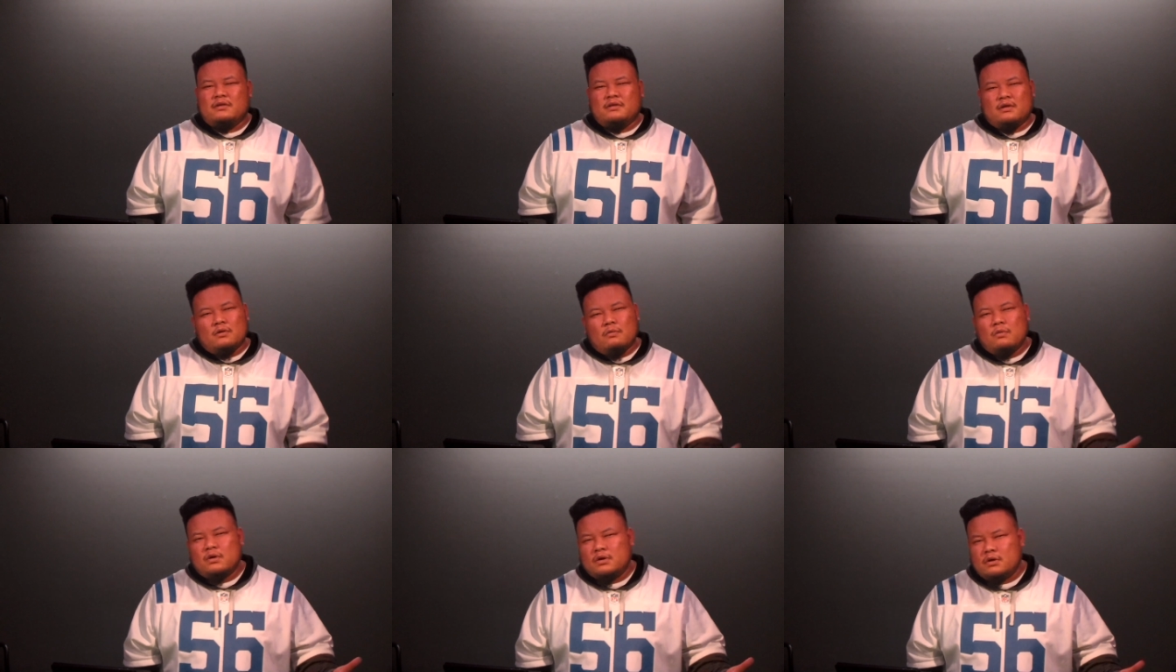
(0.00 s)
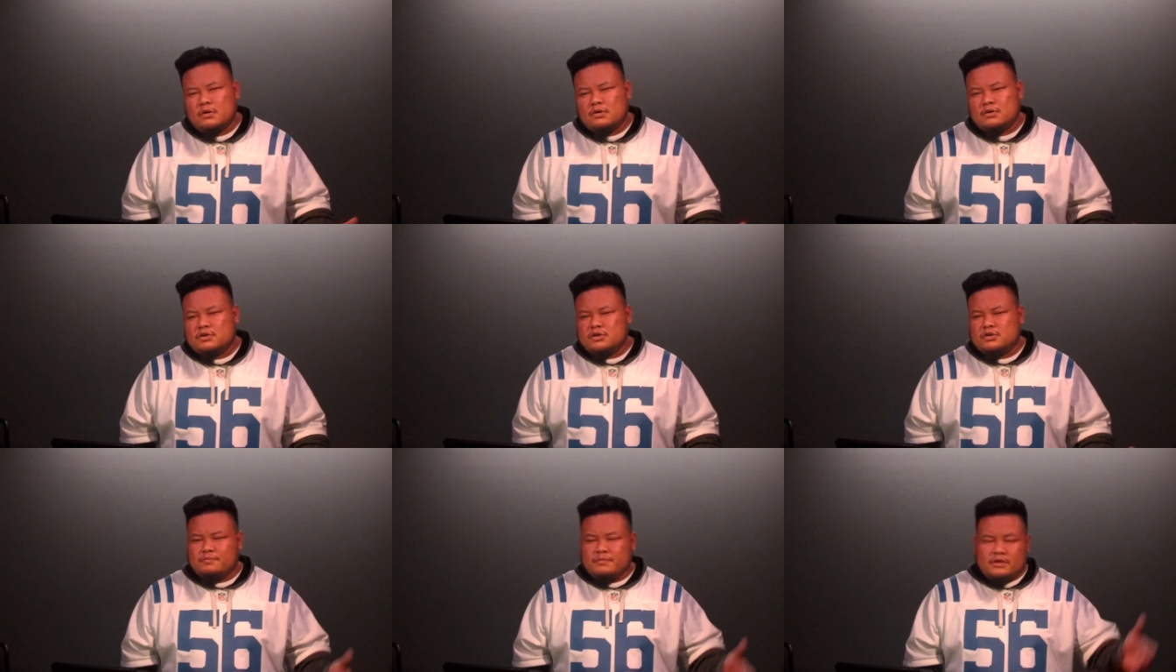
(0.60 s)
They don't want to go to
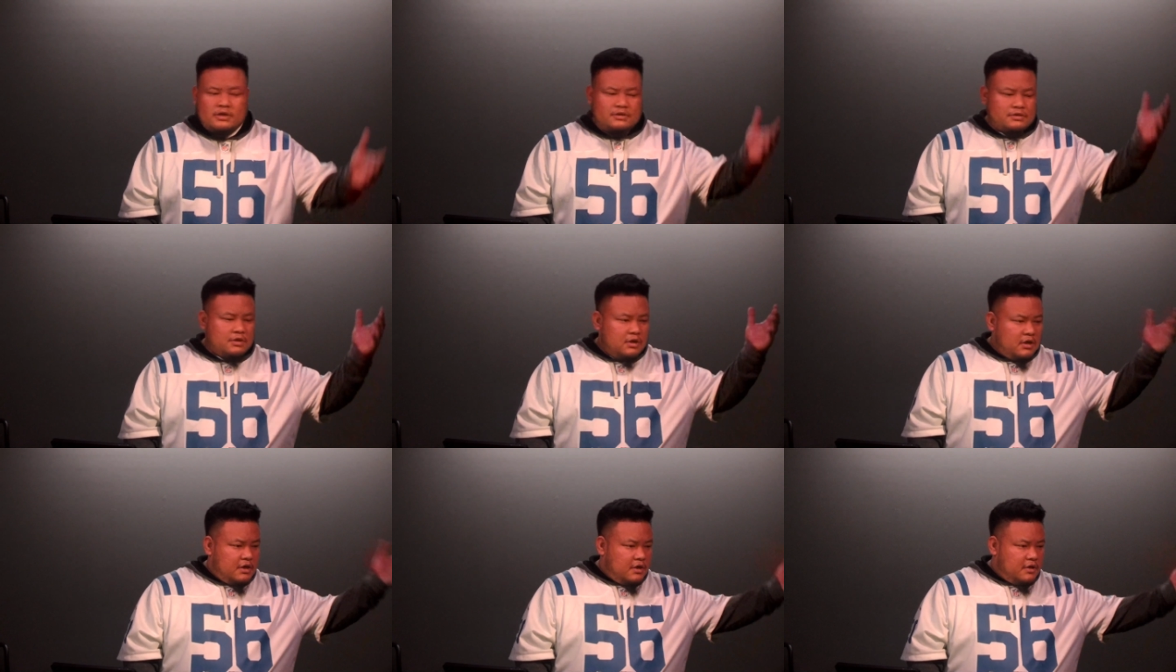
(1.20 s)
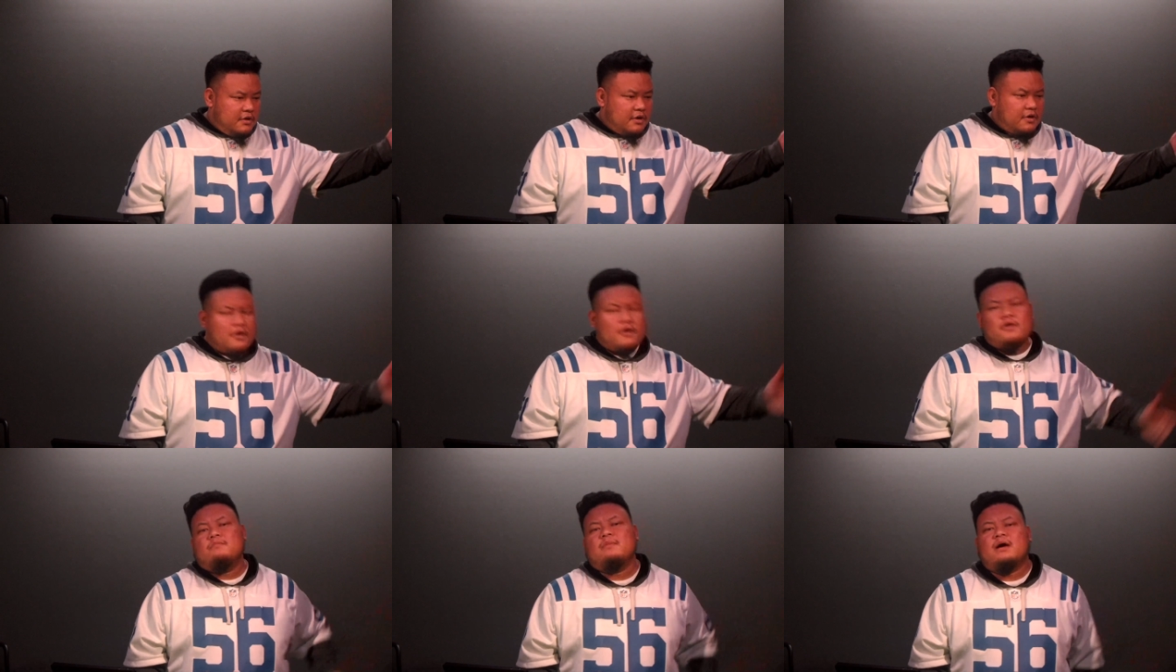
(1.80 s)
church because they're
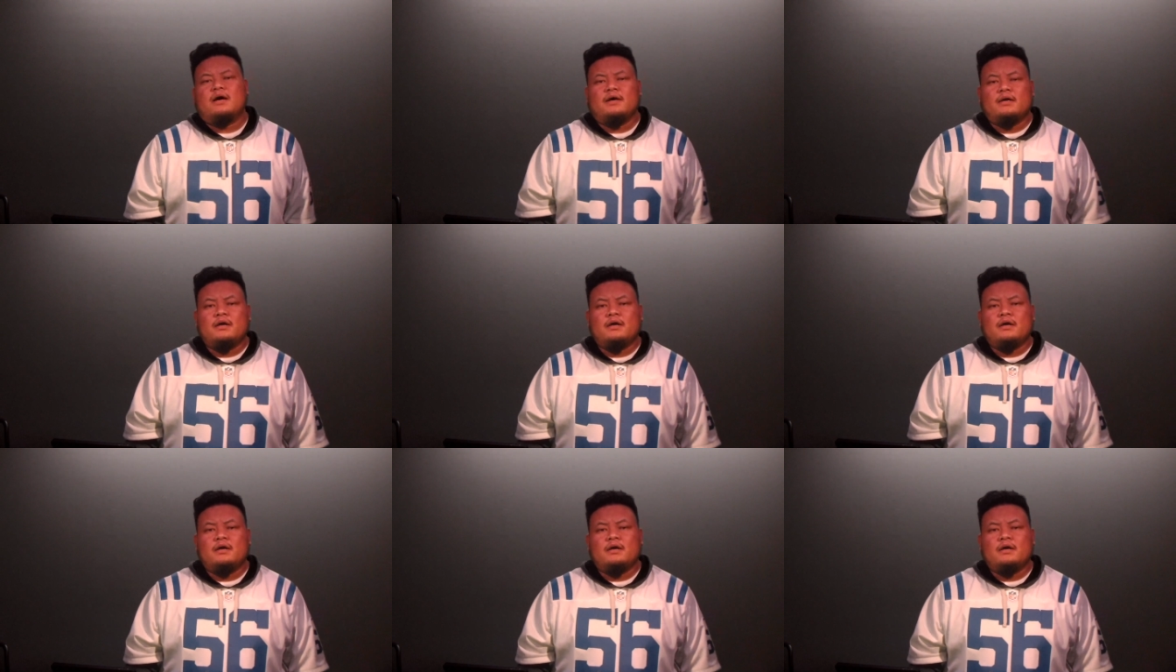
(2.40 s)
hurt by